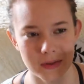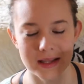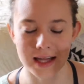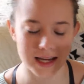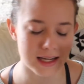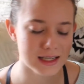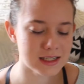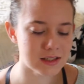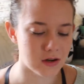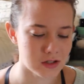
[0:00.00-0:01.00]
But Light
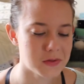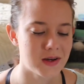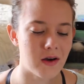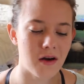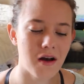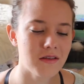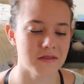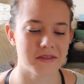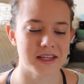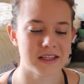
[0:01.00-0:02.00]
is doing all
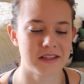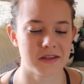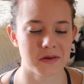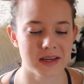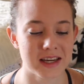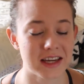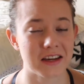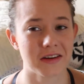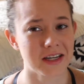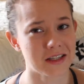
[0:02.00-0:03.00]
of this so he can
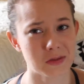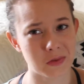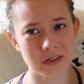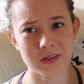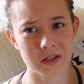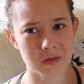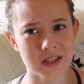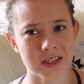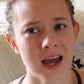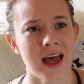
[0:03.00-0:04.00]
create this perfect world.